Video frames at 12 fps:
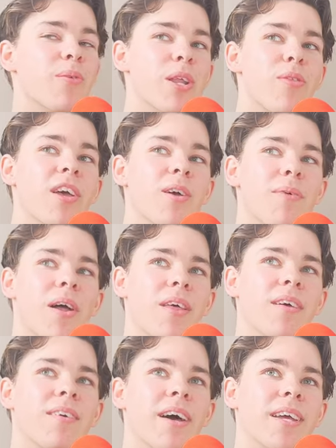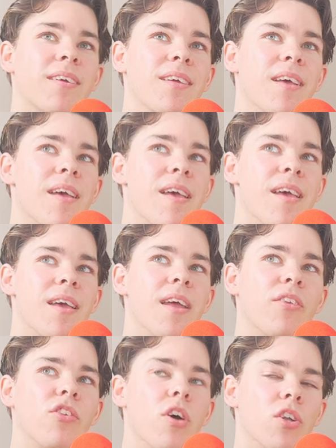you think about it, like,
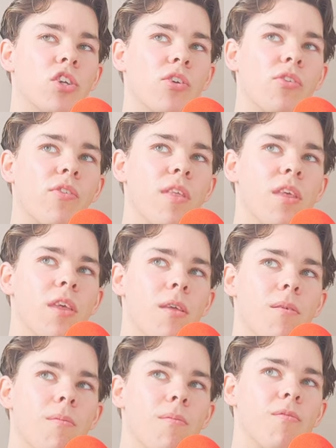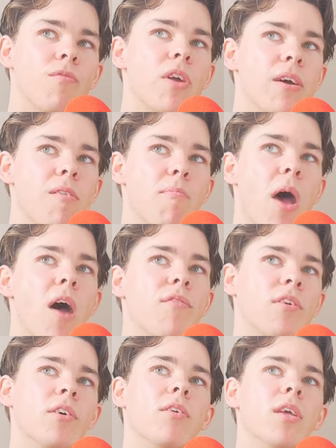it's not just the really
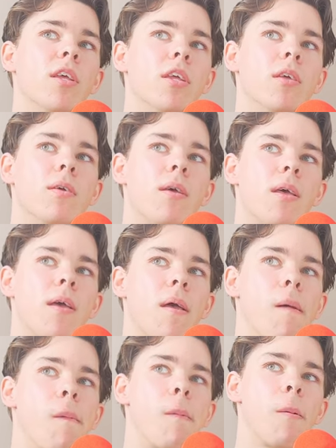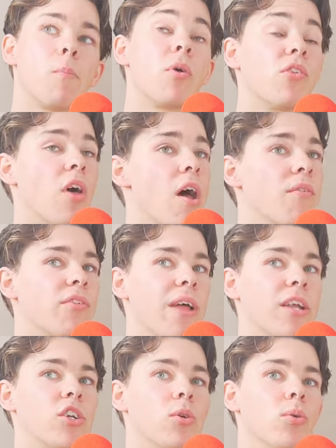perfectly preserved
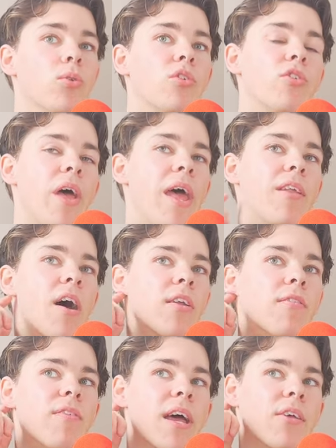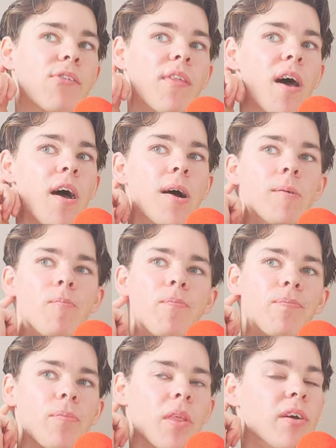statues and artifacts that are
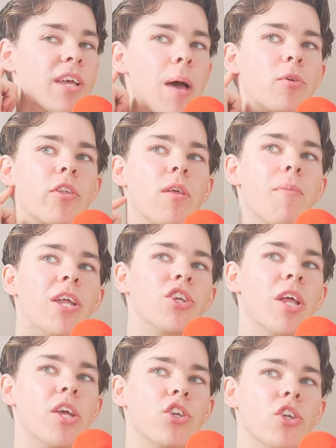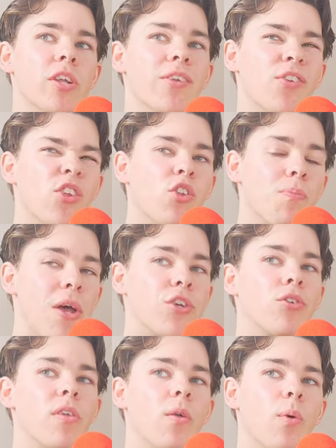capture the imagination. It's
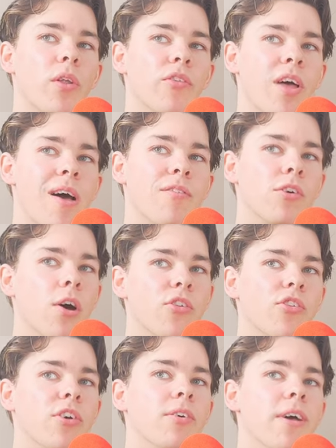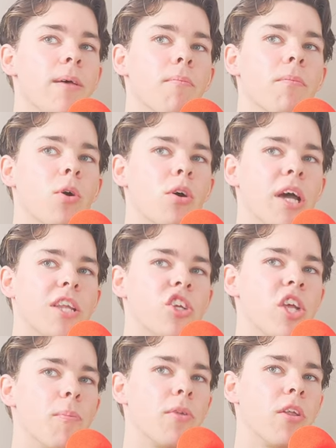especially the ones that have lost a limb or like
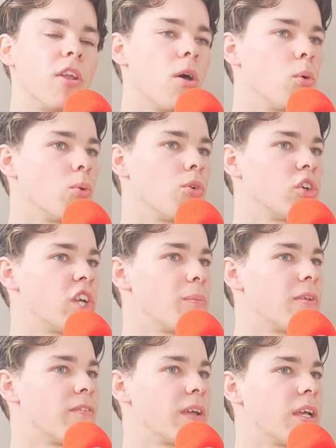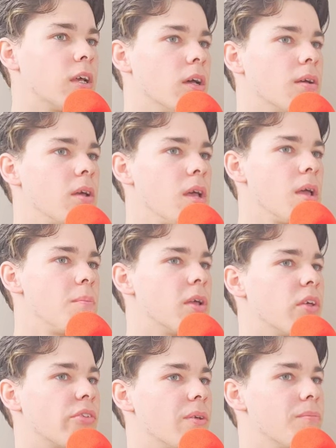chipped a nose or chipped a finger,
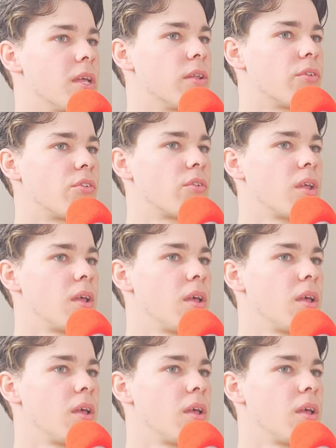because it means